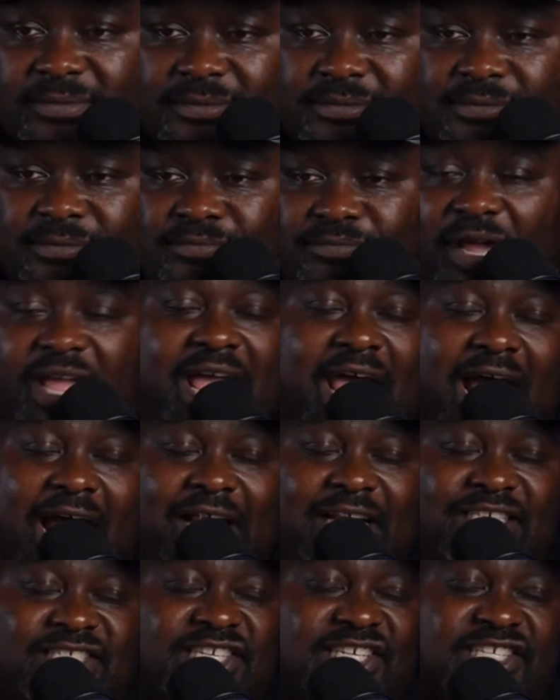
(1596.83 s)
but yeah,
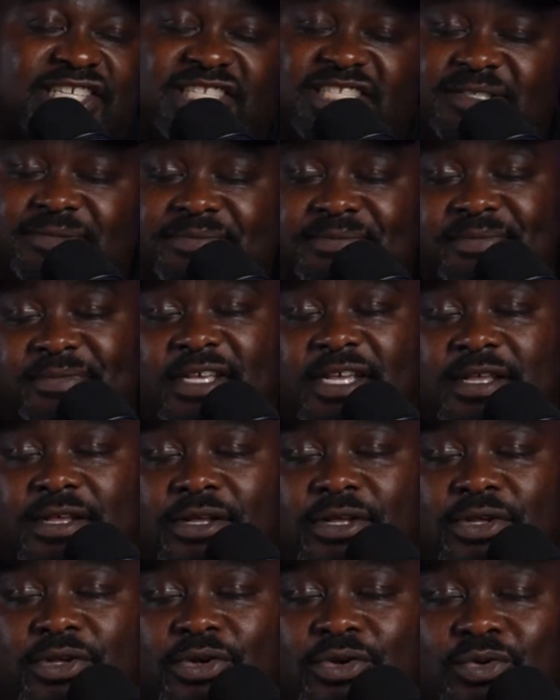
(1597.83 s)
it's just,
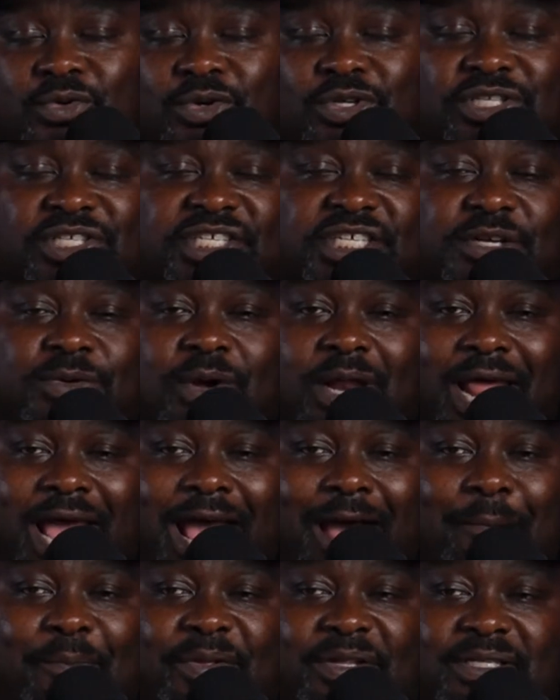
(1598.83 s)
we'll see what
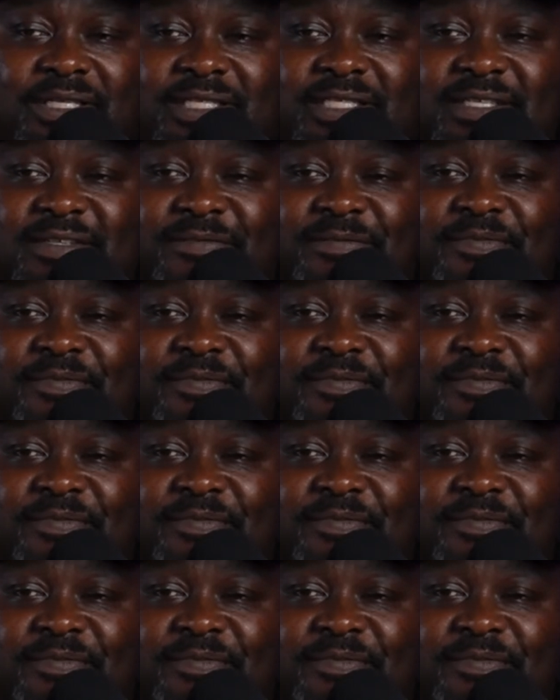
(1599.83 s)
happens.